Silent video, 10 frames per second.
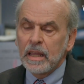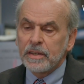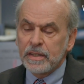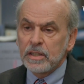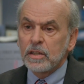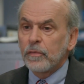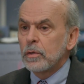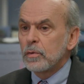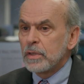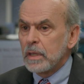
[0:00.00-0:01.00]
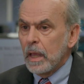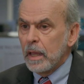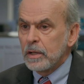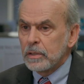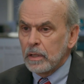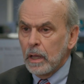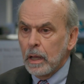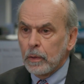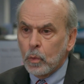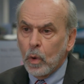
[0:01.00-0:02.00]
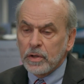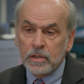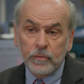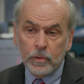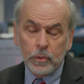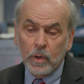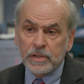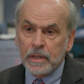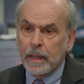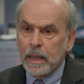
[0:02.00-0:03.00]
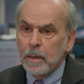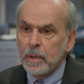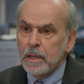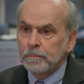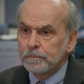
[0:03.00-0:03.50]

It did diffuse the age uh, question for the rest of that campaign.